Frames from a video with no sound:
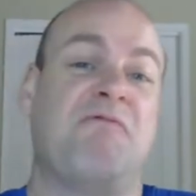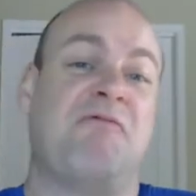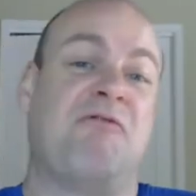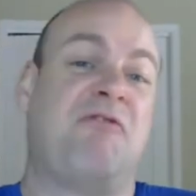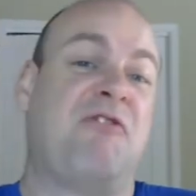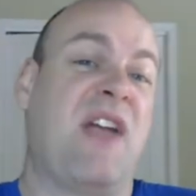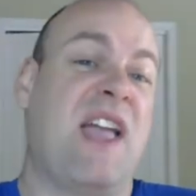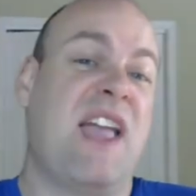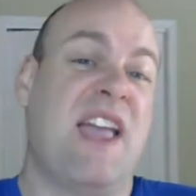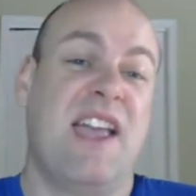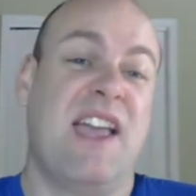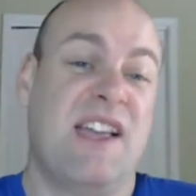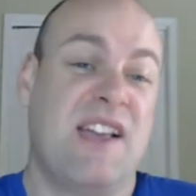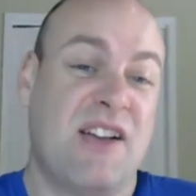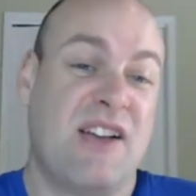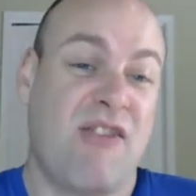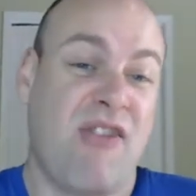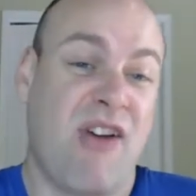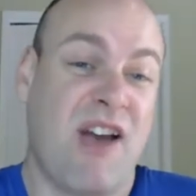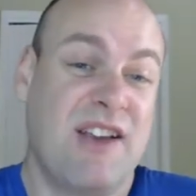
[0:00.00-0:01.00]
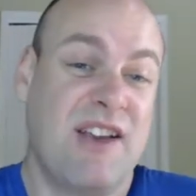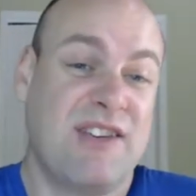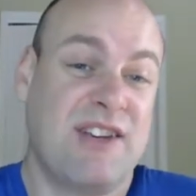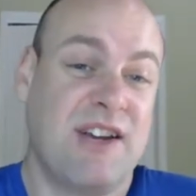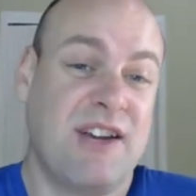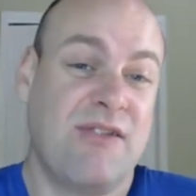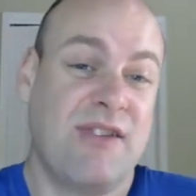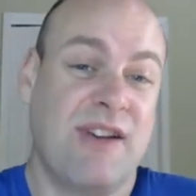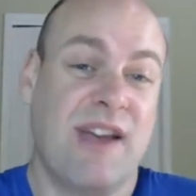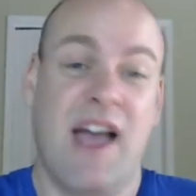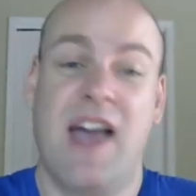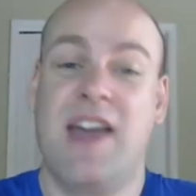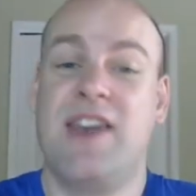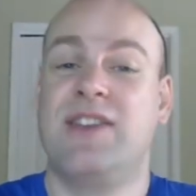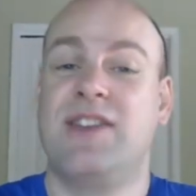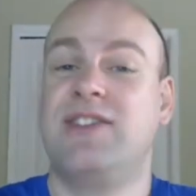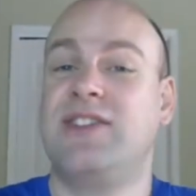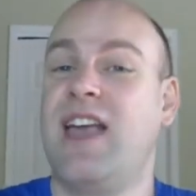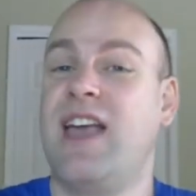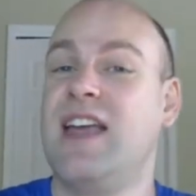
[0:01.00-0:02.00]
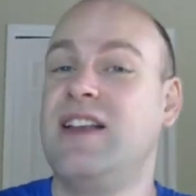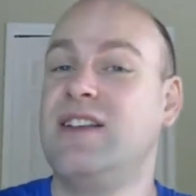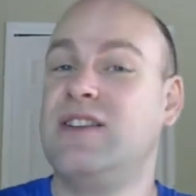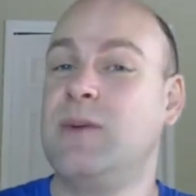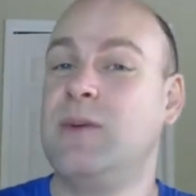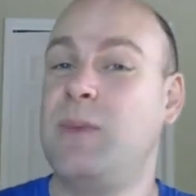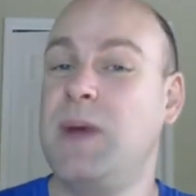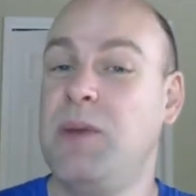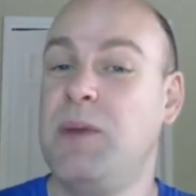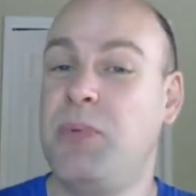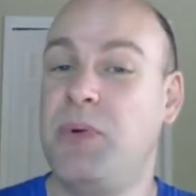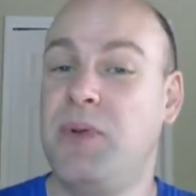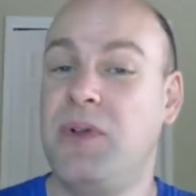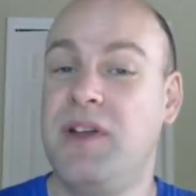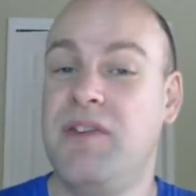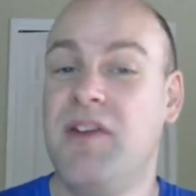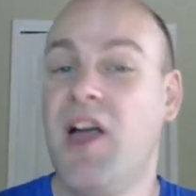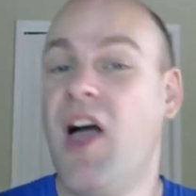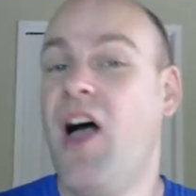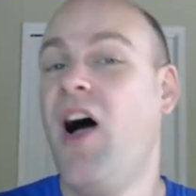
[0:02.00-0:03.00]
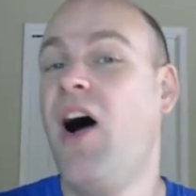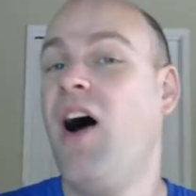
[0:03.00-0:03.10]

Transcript: vague criteria and assigned to people in